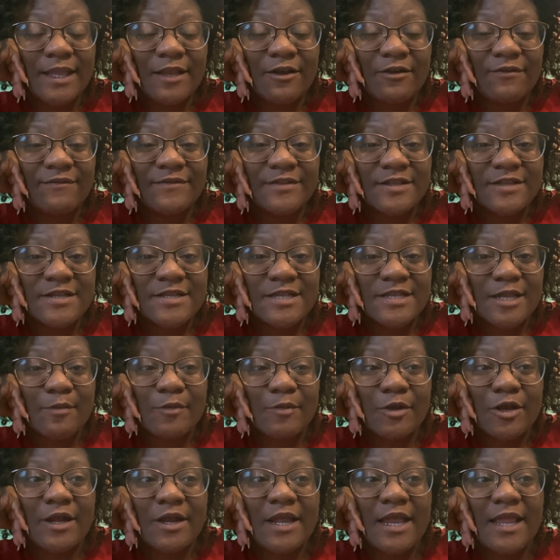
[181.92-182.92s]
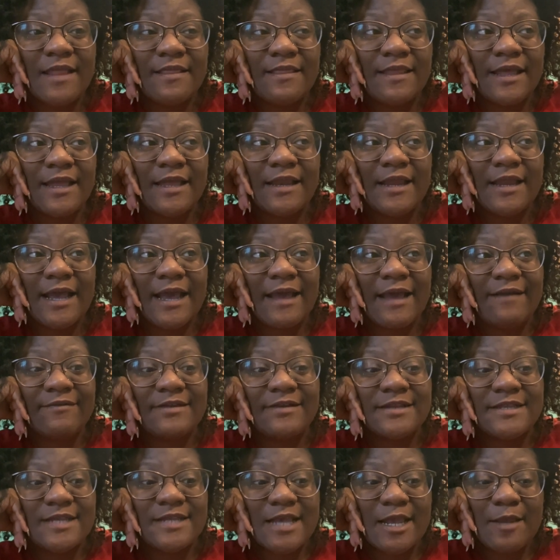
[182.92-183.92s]
over the summer. And then I have to
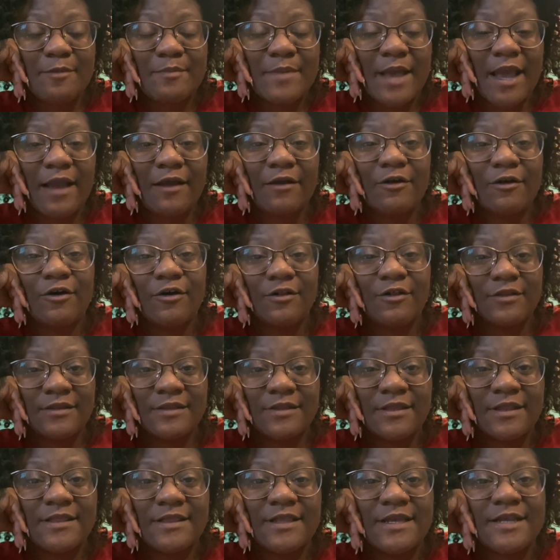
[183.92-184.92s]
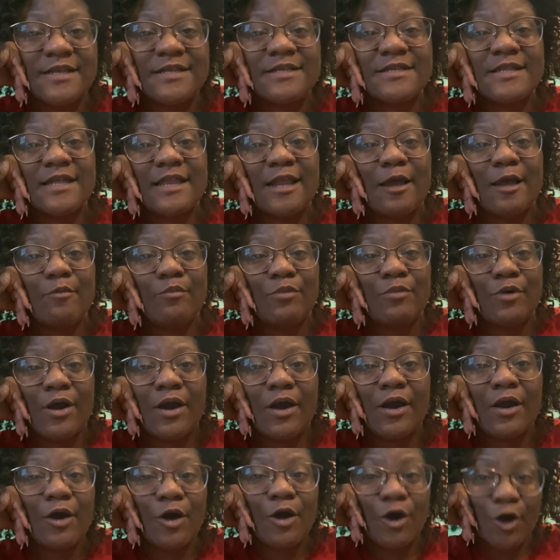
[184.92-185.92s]
take back all of the things that I
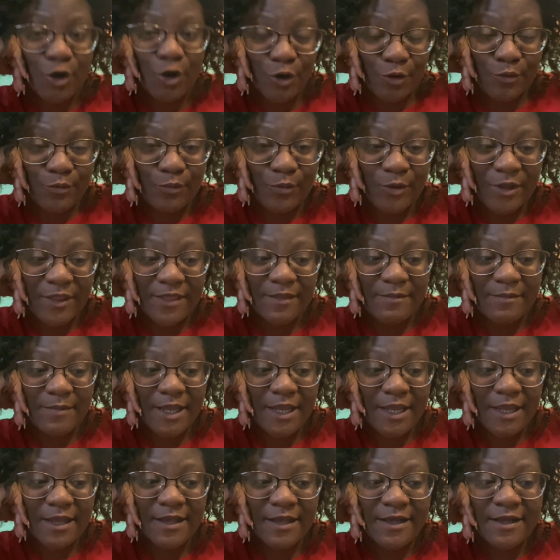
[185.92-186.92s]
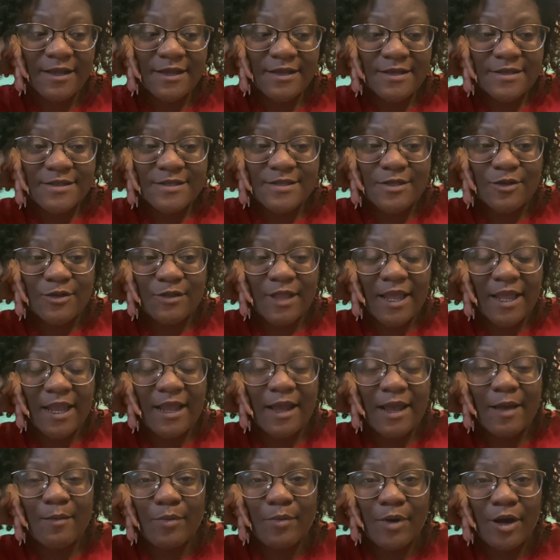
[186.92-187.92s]
brought home with me. So like
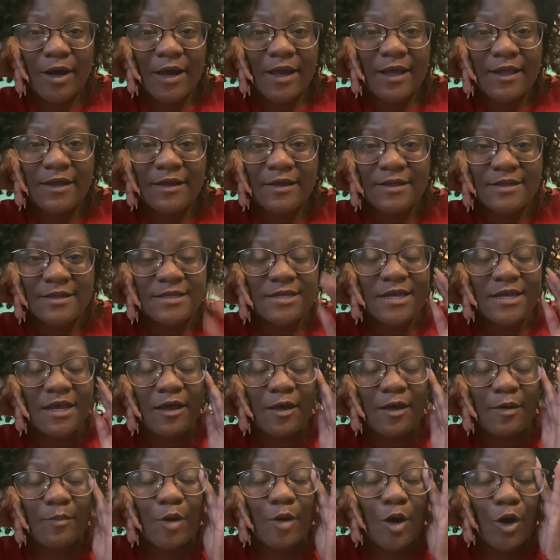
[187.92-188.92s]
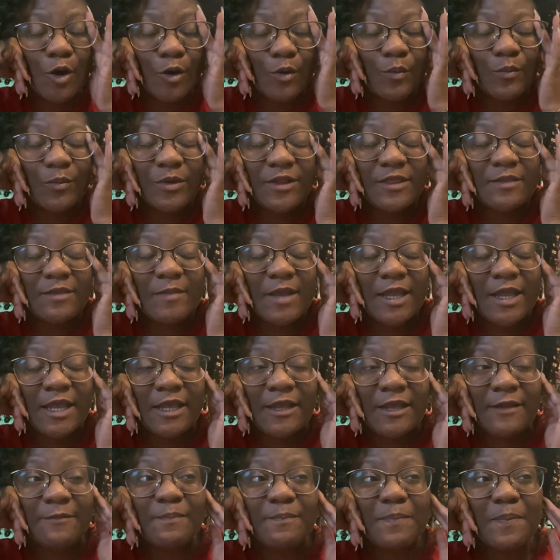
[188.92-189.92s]
I bought a tub home with
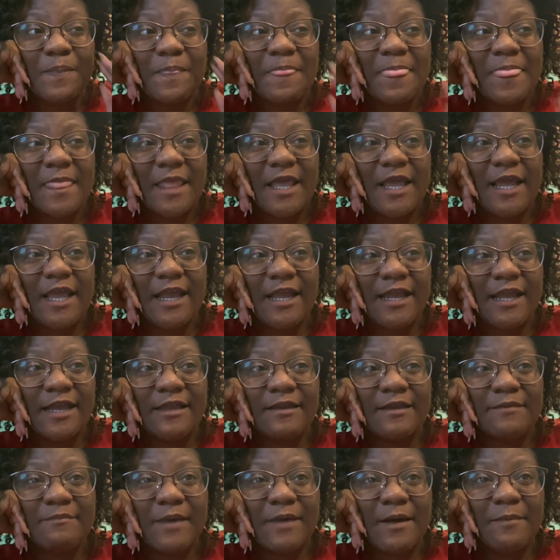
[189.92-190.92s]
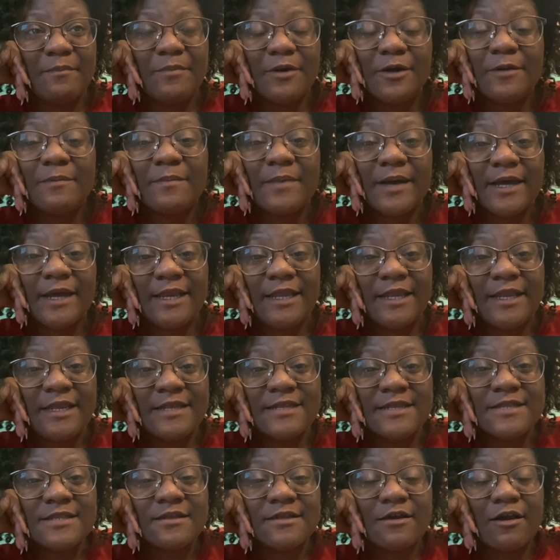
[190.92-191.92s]
me, and my book
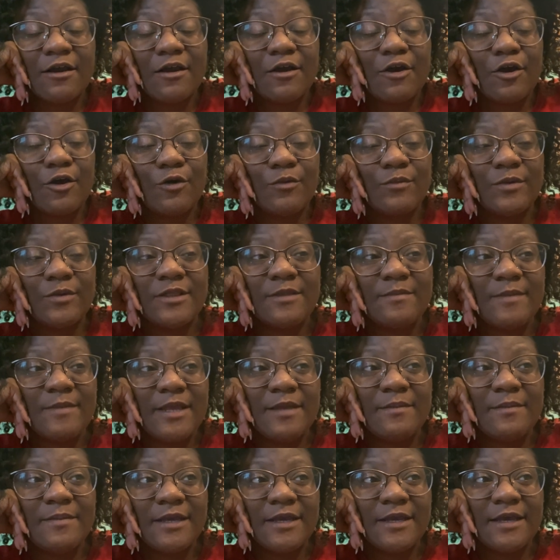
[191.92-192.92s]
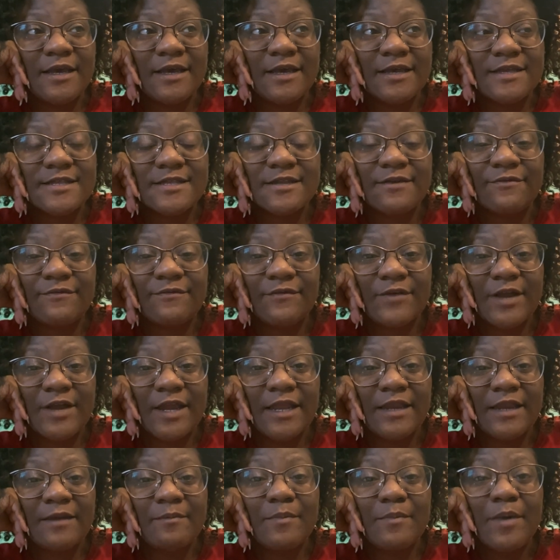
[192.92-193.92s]
buddies are home with me because a
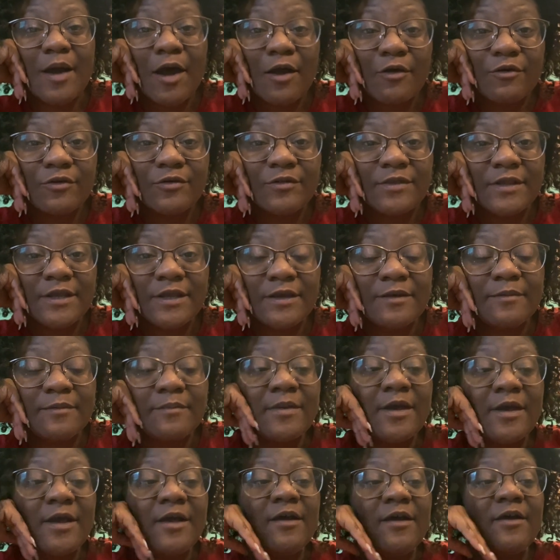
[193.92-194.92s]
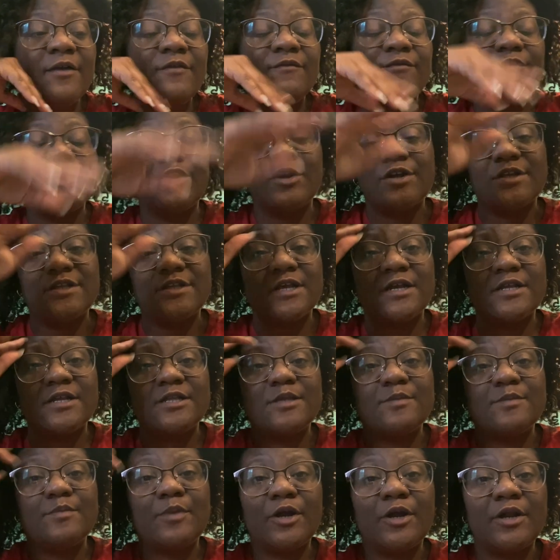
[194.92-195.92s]
friend borrowed them for her
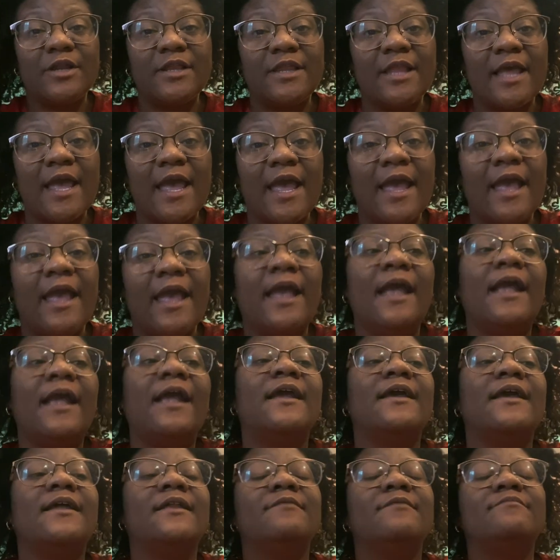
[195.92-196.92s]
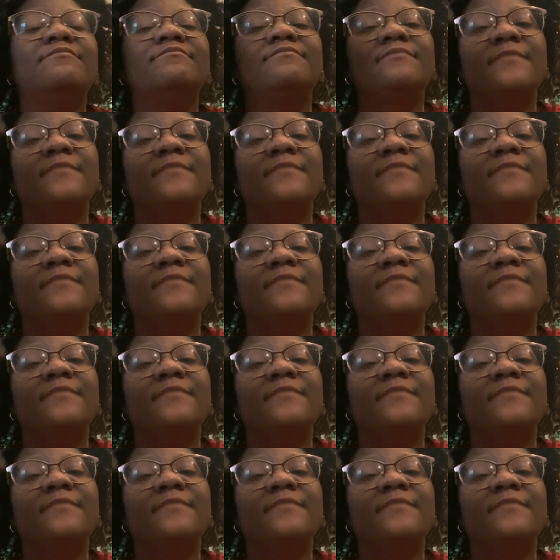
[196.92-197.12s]
son's birthday and